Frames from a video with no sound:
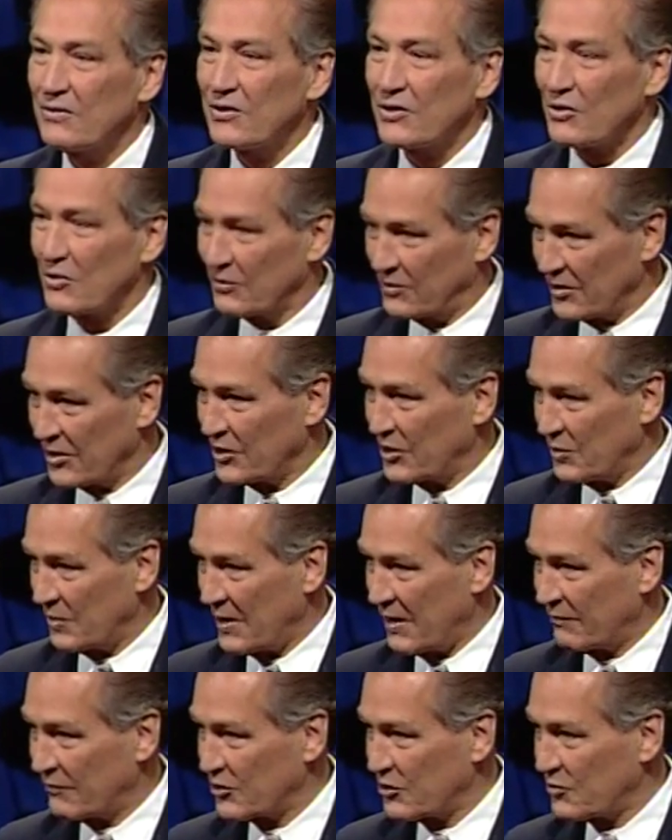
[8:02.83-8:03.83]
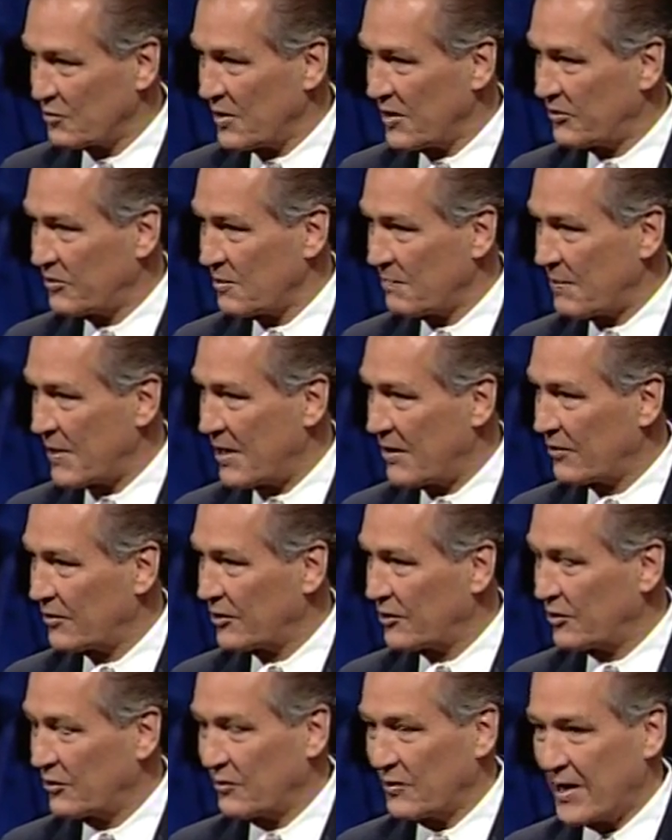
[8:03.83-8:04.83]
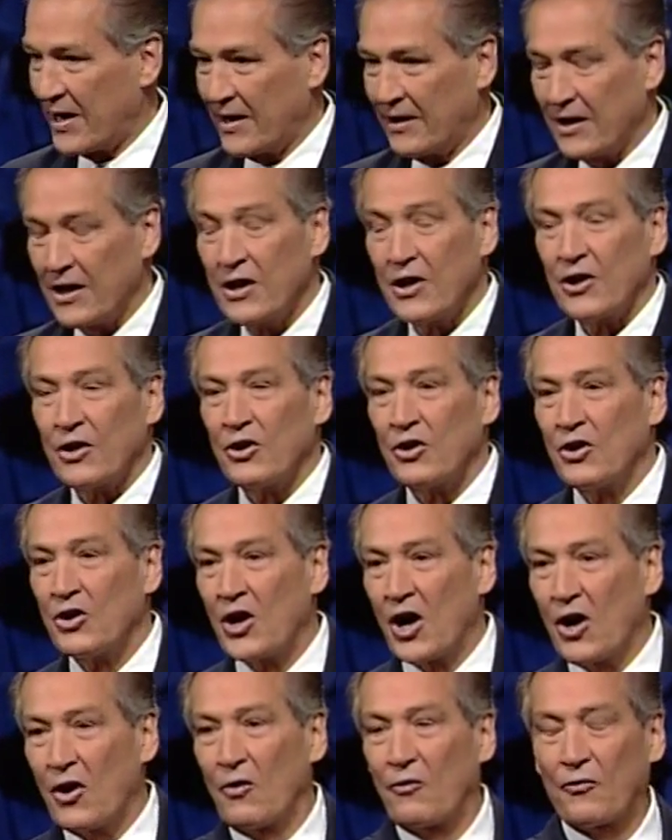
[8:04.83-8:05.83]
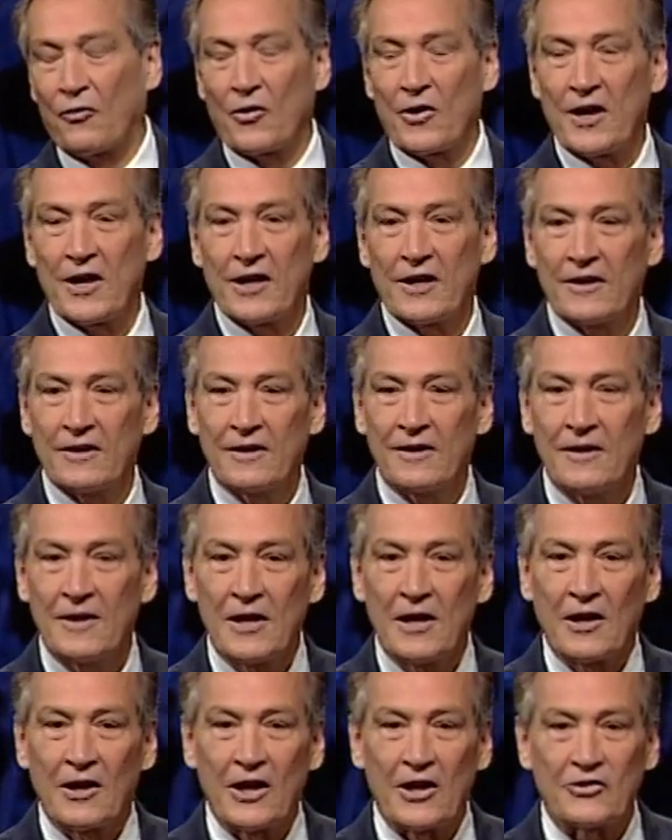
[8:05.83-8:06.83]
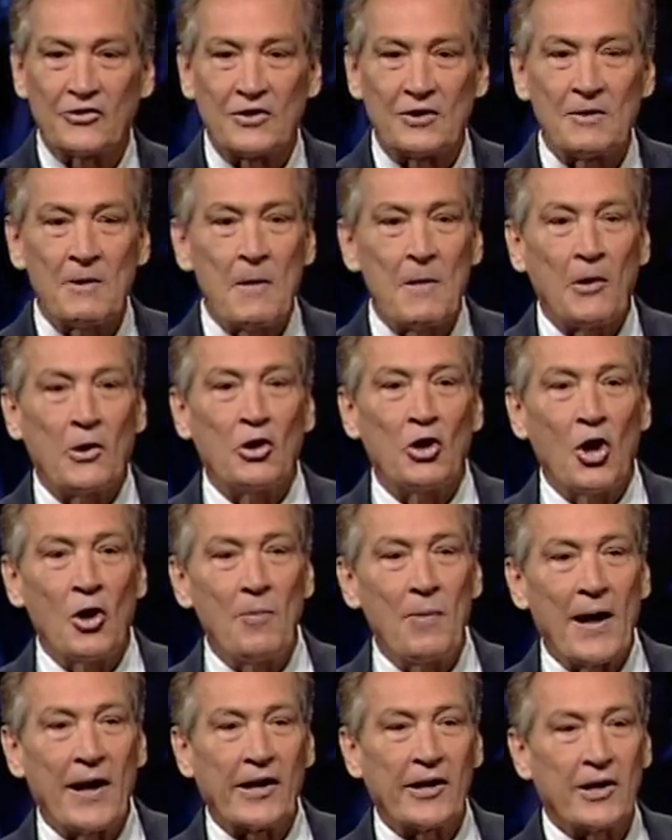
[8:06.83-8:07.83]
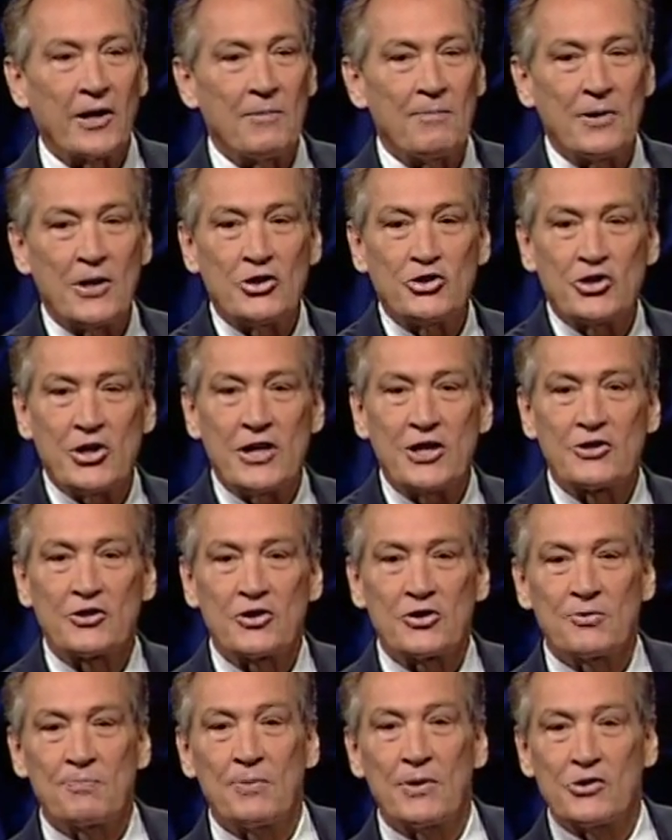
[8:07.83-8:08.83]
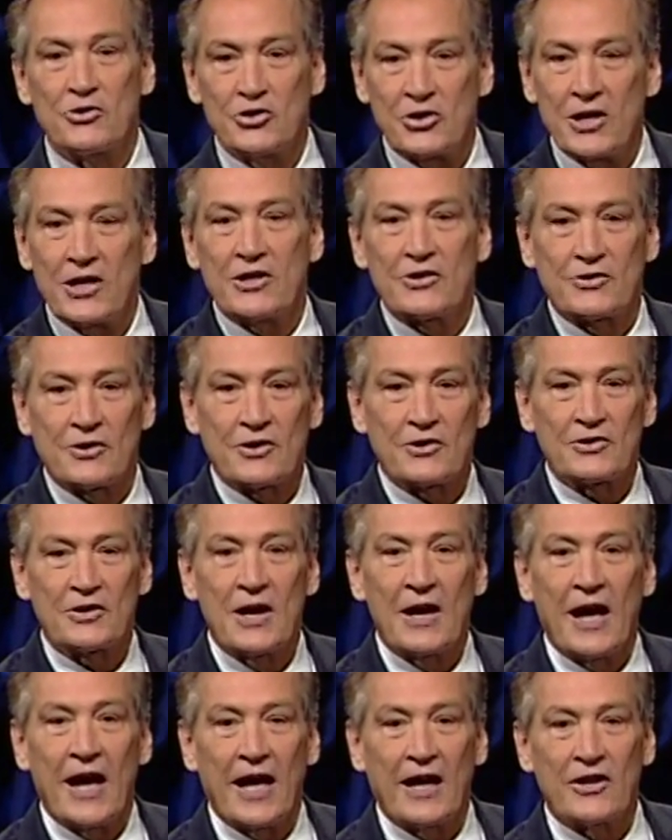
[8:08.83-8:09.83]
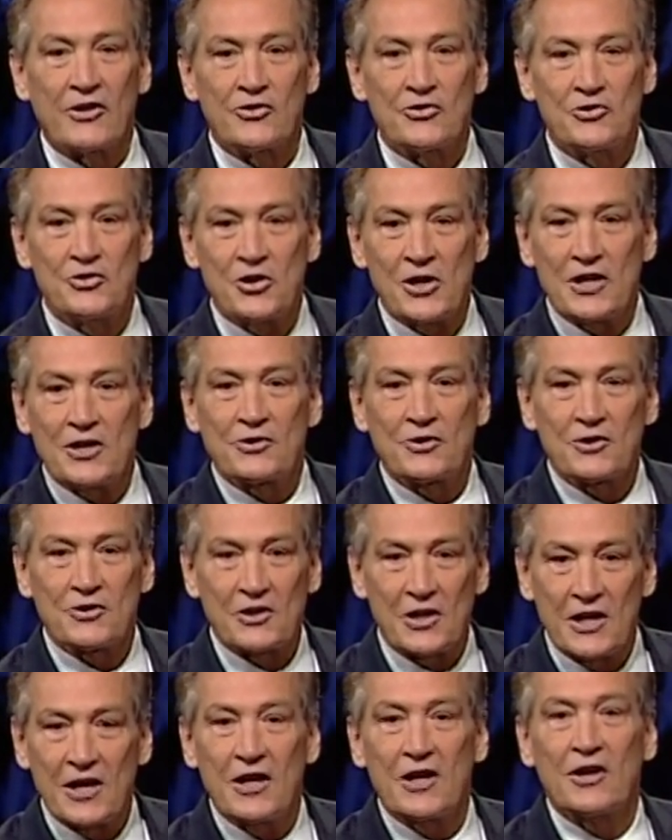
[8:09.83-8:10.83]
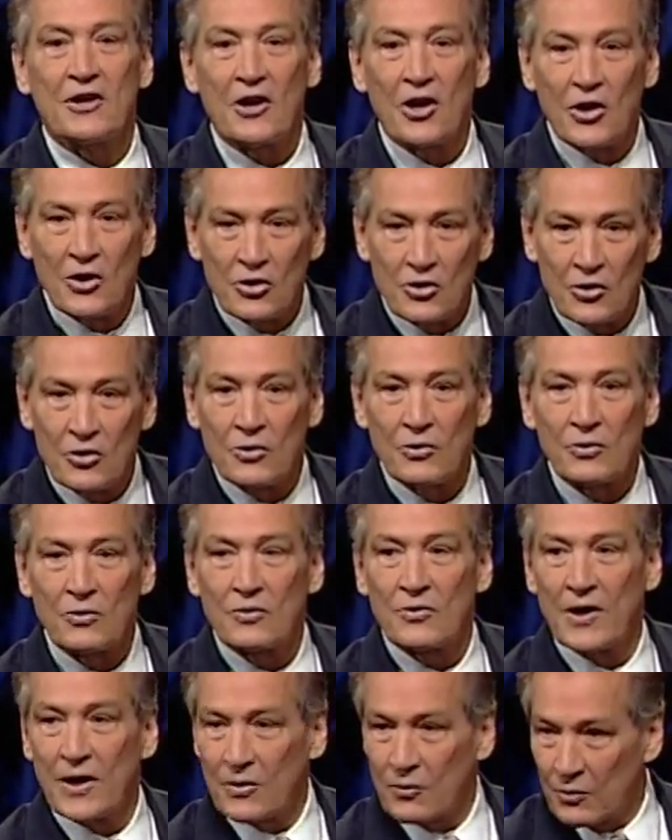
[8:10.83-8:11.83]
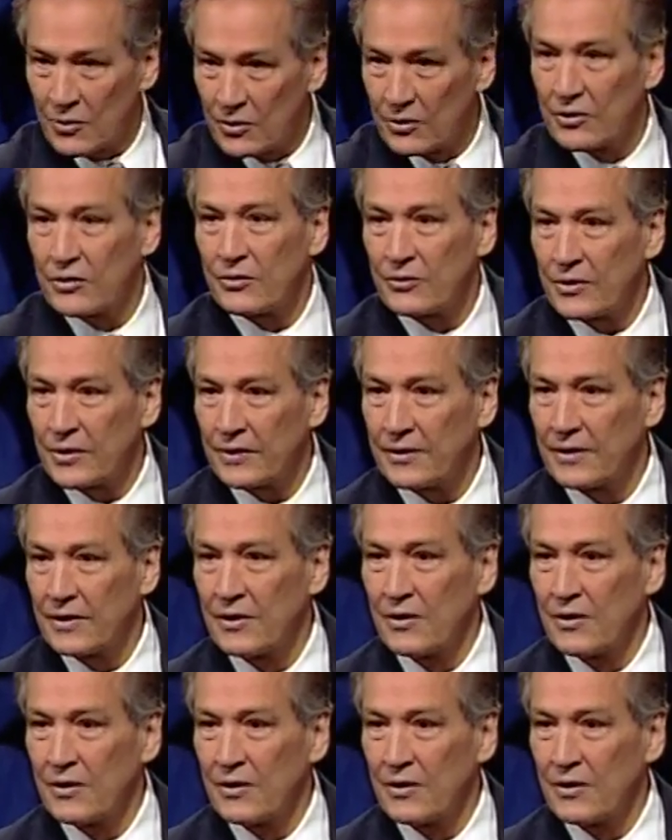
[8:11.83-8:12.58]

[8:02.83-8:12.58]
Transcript: Do you think you have the strength, the power to do that? No, friend. Listen, nobody can be Jesus but Jesus, and it's Jesus in you that will do it.